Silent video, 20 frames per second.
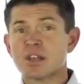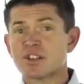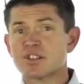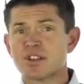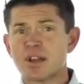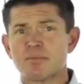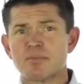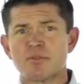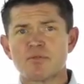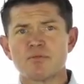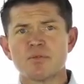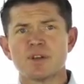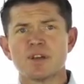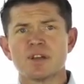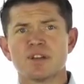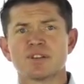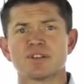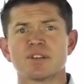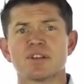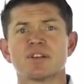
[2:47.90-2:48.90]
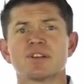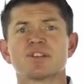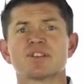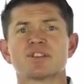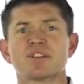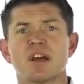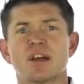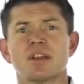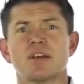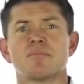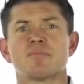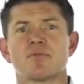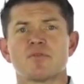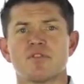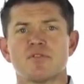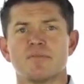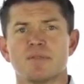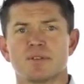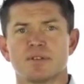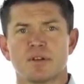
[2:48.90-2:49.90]
Step three is set
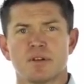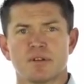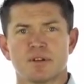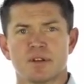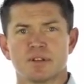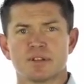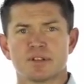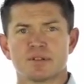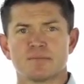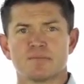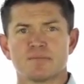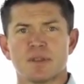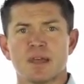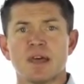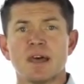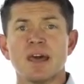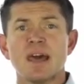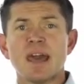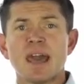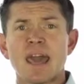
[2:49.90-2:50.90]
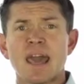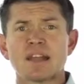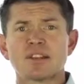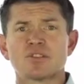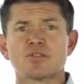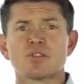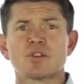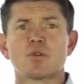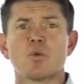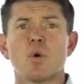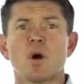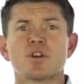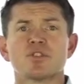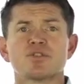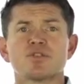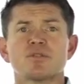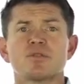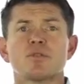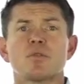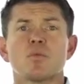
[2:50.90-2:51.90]
improvement targets. Answer the
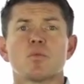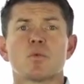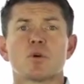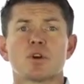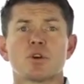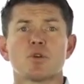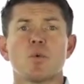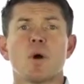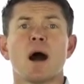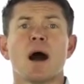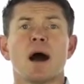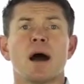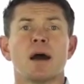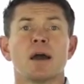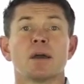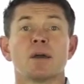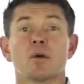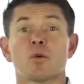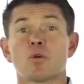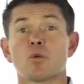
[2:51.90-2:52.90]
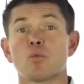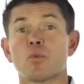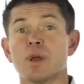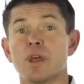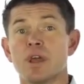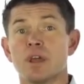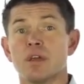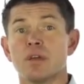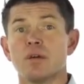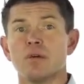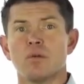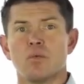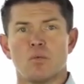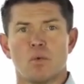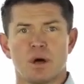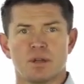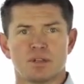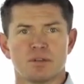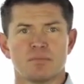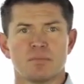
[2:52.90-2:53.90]
question, where do I or we
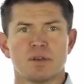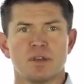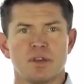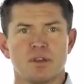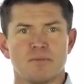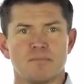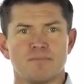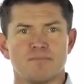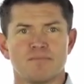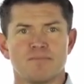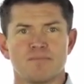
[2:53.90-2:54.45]
want to be?